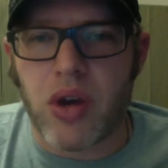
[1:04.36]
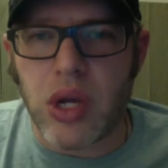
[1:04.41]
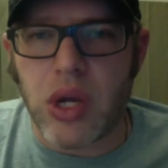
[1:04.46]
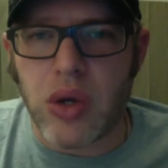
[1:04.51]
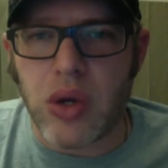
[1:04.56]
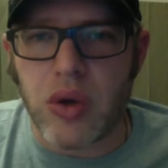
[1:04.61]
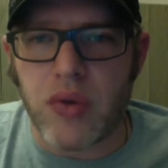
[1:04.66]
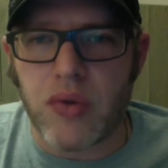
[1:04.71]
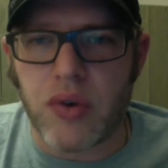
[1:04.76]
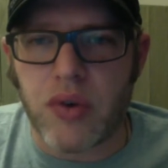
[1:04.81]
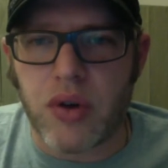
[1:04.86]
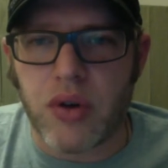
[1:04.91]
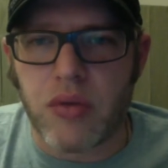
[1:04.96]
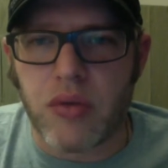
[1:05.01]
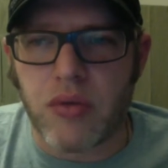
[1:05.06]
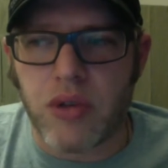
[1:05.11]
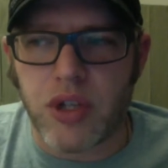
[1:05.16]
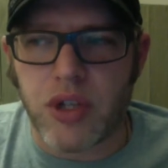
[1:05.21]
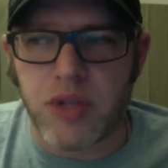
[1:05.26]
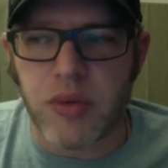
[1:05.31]
over,
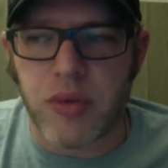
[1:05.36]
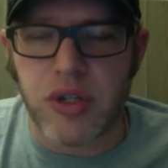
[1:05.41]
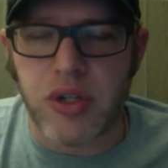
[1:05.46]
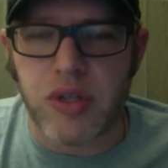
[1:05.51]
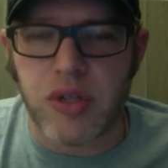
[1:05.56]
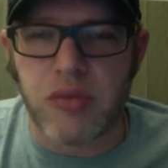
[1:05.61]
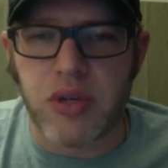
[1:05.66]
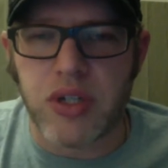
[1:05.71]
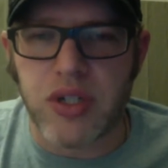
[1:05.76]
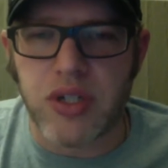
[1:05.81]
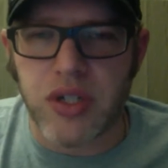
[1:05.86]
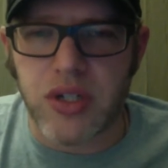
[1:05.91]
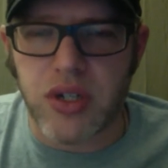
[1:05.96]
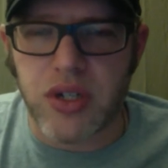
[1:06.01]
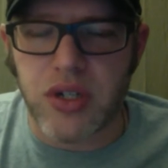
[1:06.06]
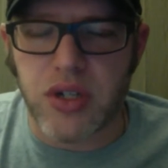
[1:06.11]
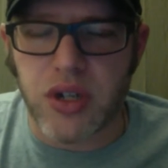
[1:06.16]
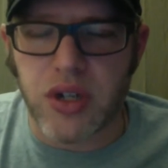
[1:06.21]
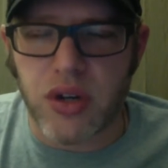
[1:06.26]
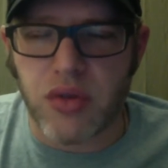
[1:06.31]
especially because it's
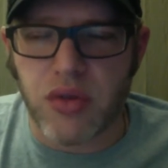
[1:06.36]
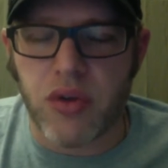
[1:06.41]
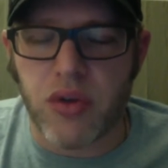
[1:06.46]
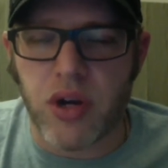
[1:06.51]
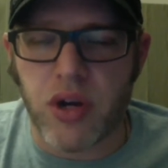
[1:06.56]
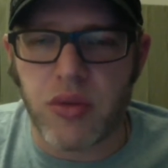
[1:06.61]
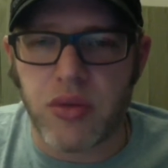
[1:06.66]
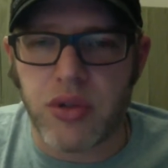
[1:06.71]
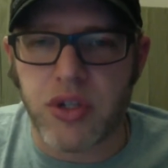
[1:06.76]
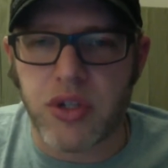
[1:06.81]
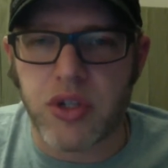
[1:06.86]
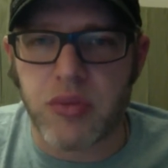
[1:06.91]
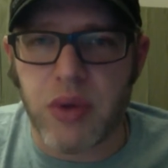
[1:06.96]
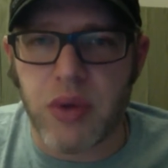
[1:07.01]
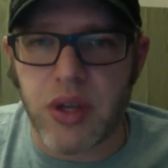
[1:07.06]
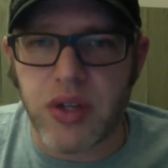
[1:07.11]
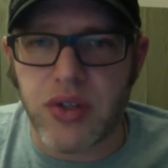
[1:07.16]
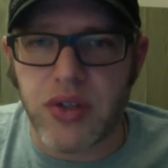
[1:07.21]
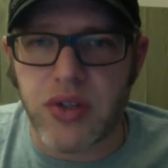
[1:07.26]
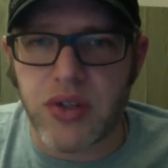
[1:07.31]
such an incredible
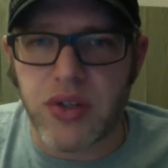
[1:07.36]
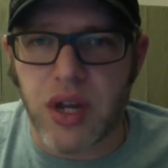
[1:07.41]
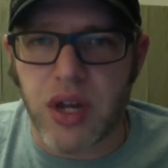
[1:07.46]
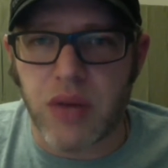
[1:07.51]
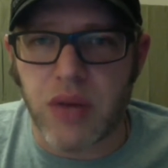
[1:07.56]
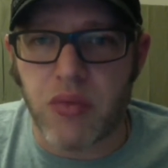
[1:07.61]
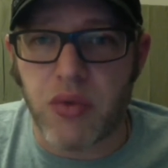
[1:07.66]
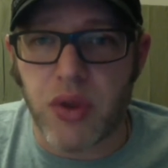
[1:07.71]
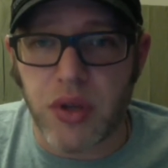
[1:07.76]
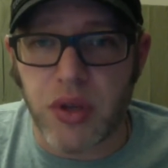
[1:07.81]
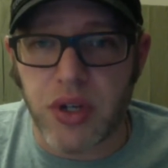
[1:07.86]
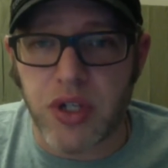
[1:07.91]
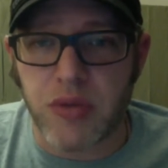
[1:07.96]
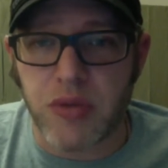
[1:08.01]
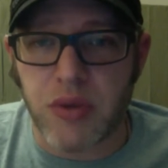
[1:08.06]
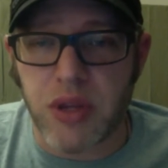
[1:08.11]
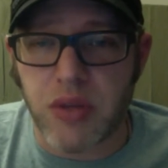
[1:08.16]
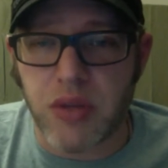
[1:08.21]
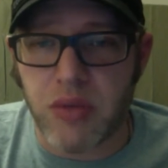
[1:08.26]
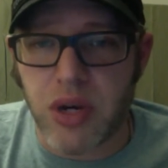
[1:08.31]
expense that I'm willing to
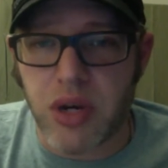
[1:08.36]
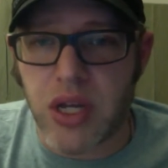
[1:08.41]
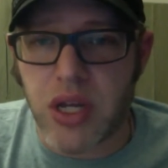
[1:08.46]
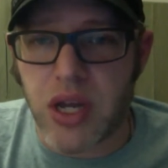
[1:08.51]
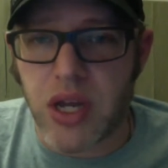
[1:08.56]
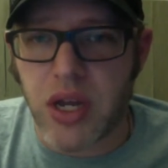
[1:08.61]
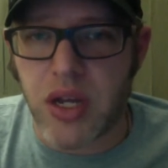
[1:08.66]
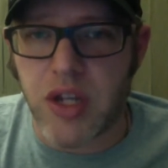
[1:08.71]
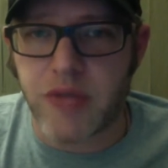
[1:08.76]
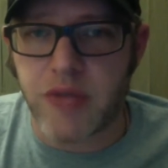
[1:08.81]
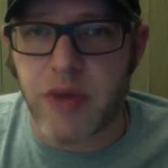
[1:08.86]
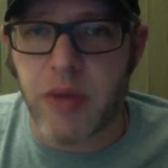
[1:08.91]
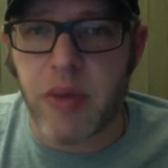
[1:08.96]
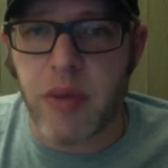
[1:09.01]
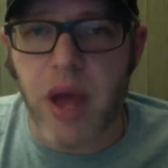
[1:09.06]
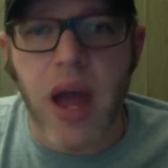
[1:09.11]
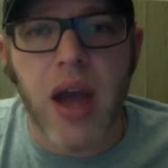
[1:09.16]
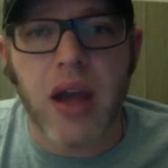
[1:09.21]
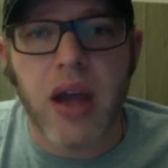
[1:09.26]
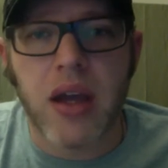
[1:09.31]
spend the money on, is my
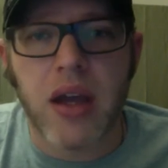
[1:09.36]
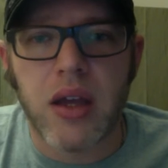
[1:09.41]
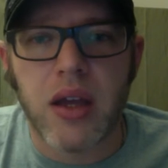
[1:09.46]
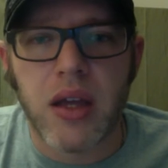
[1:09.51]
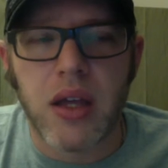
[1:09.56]
pack.